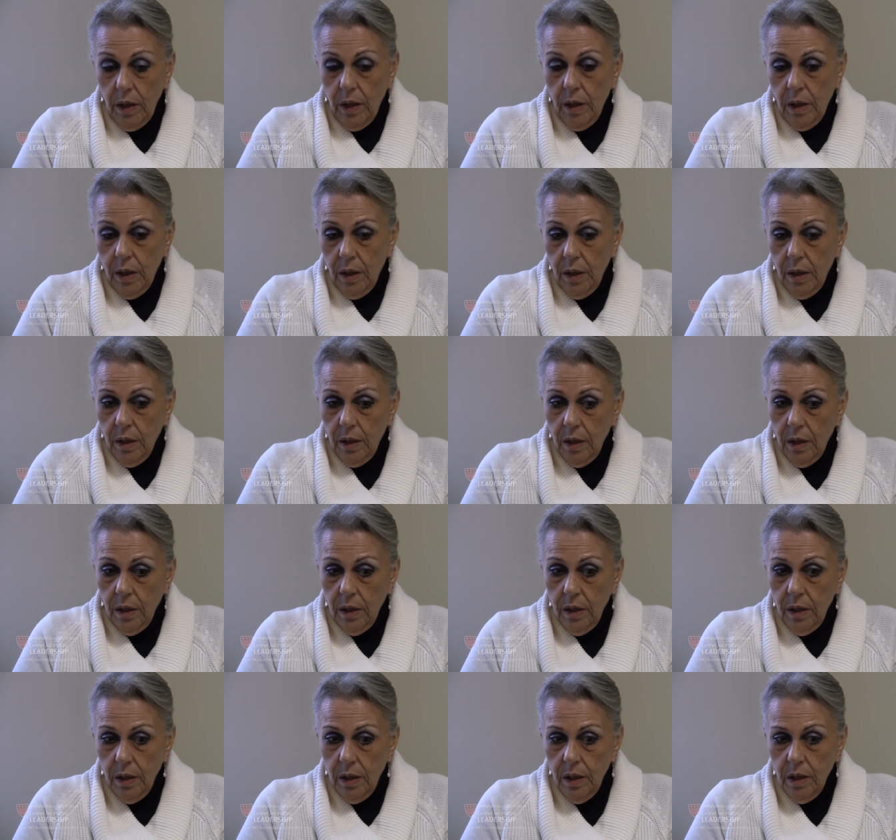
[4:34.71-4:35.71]
uh,
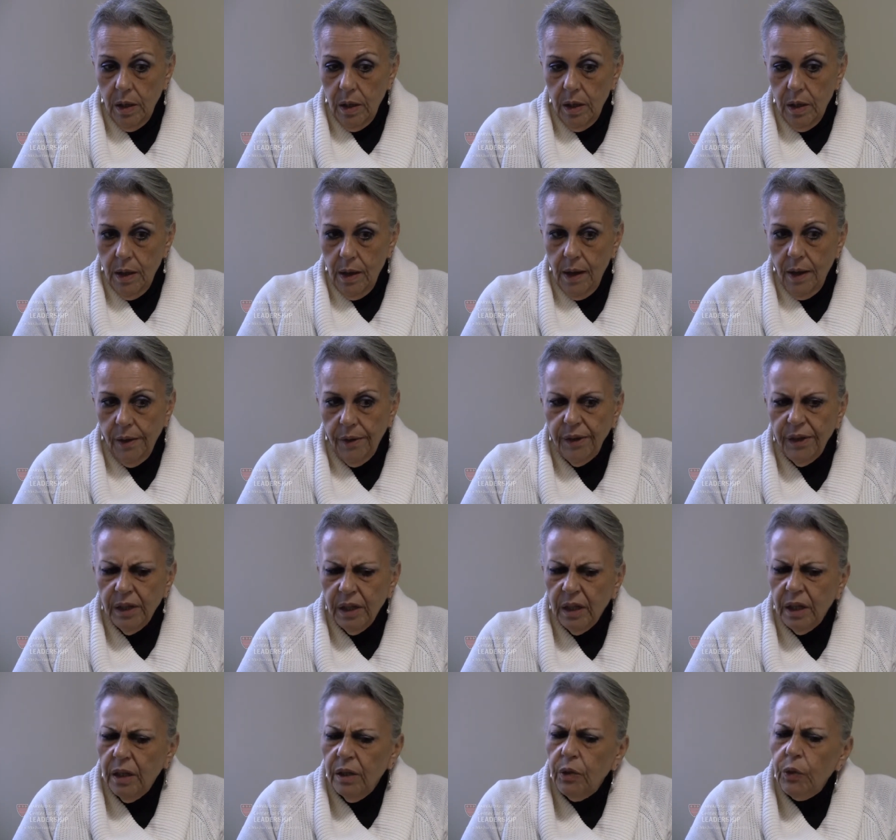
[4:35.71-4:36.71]
I
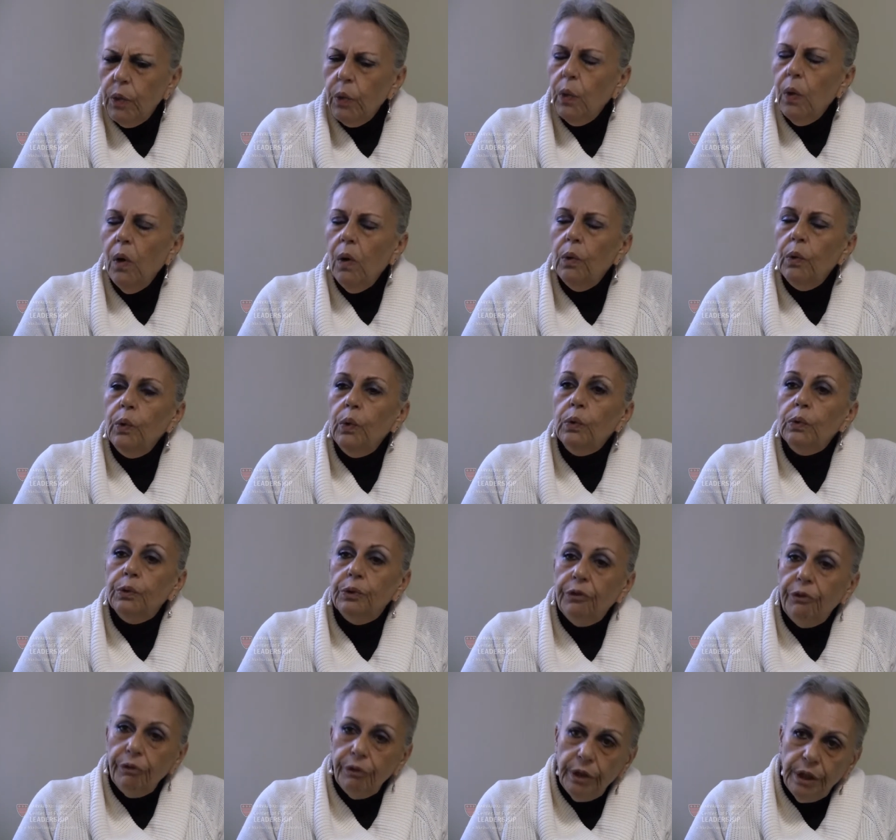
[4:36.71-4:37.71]
think in two
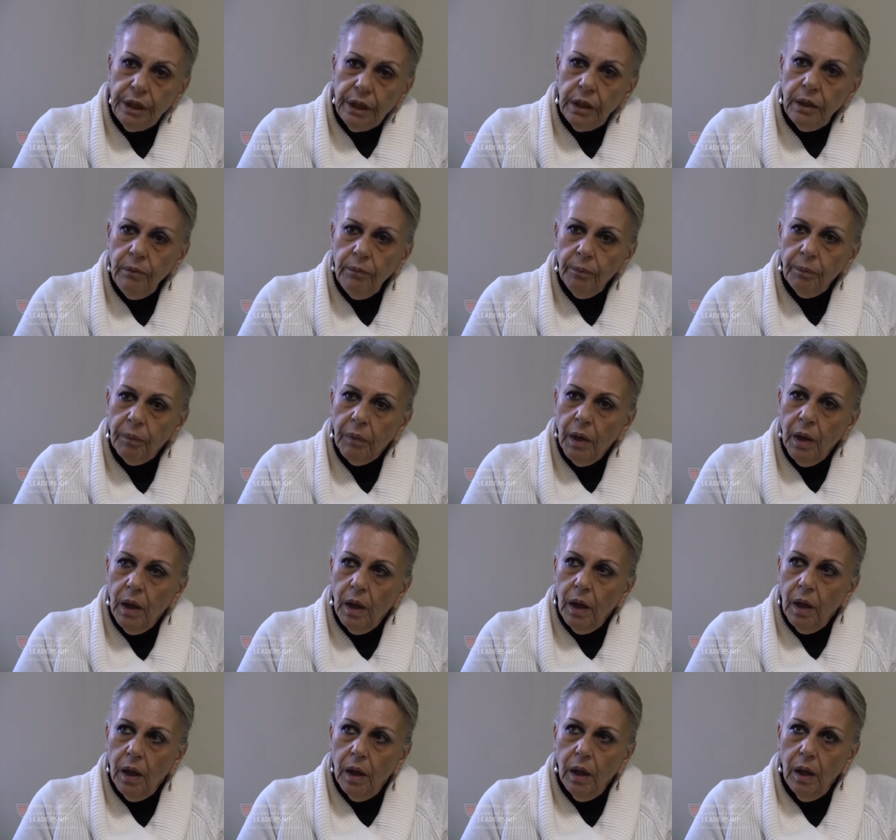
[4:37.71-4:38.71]
thousand three,
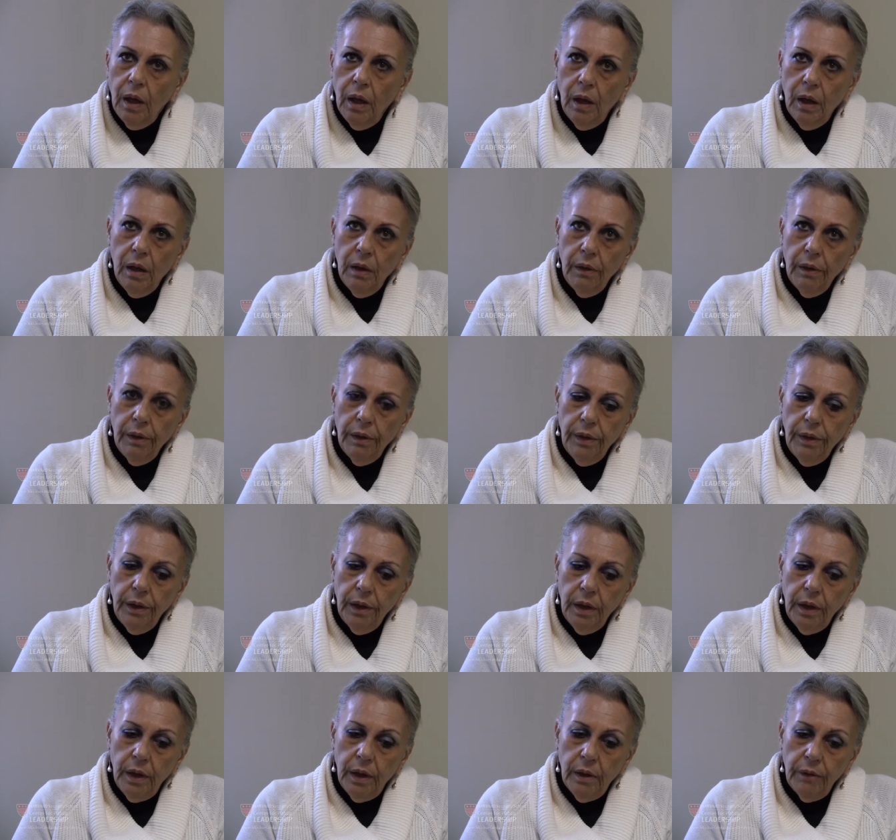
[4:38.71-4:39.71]
Uh,
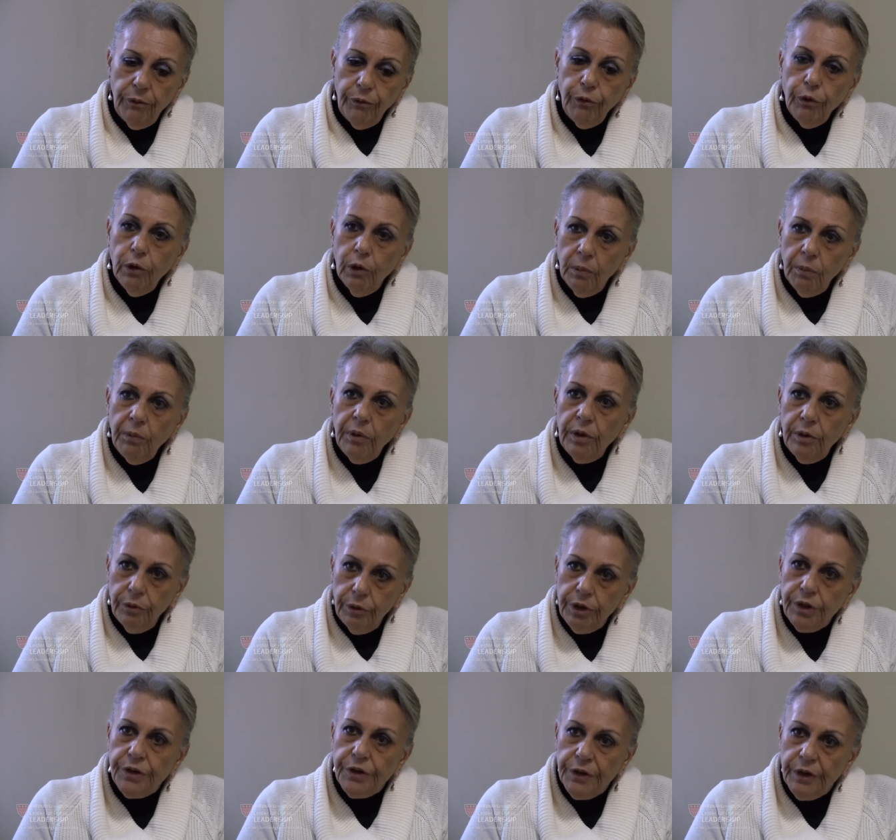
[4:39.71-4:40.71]
the
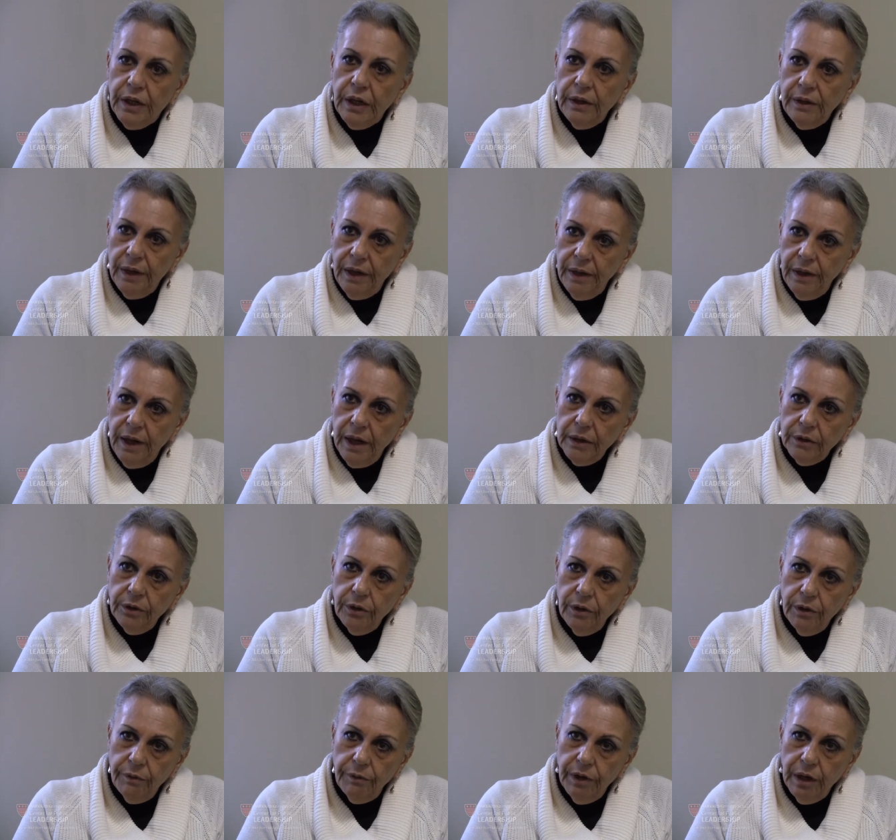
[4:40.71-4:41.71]
former regional
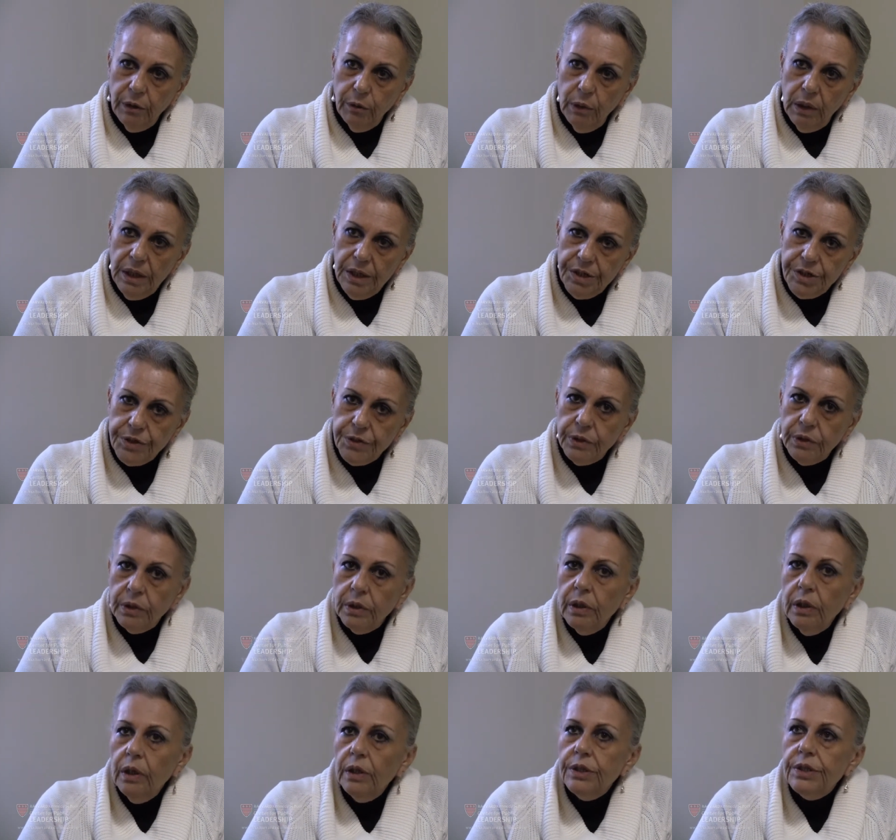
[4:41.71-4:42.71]
director of the
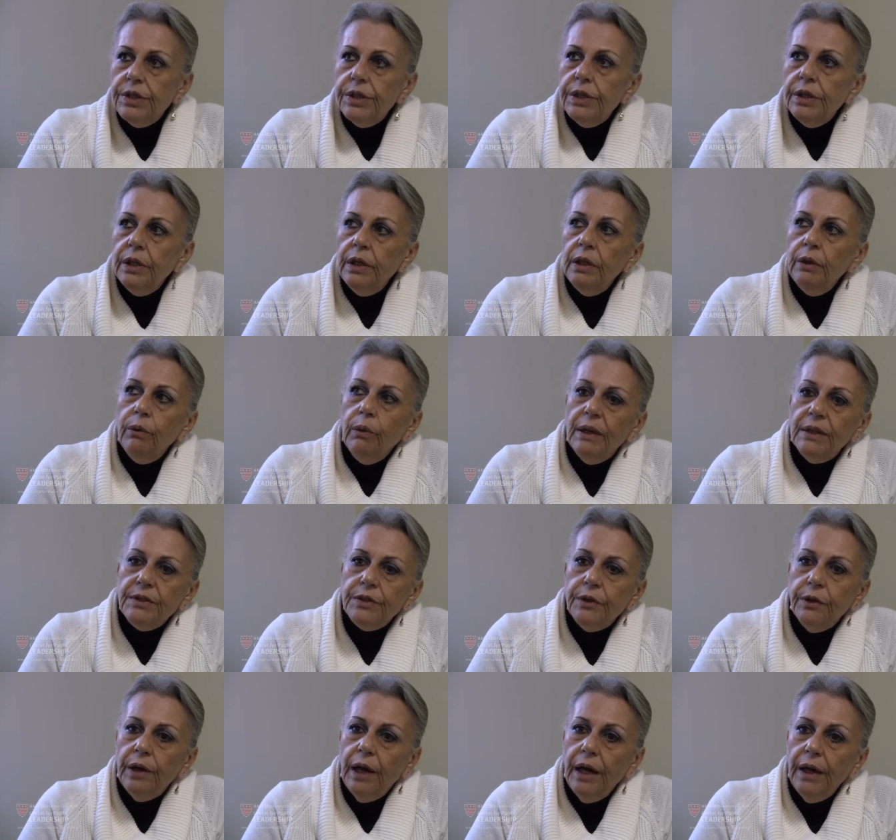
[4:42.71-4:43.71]
coalition, she
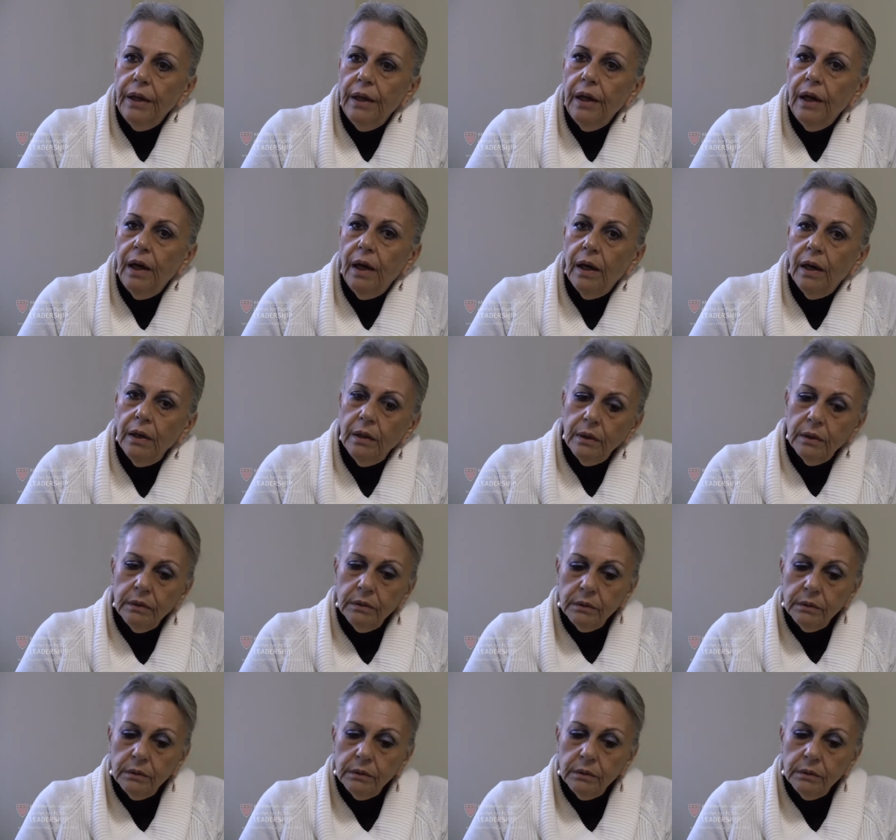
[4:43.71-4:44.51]
was Zoraida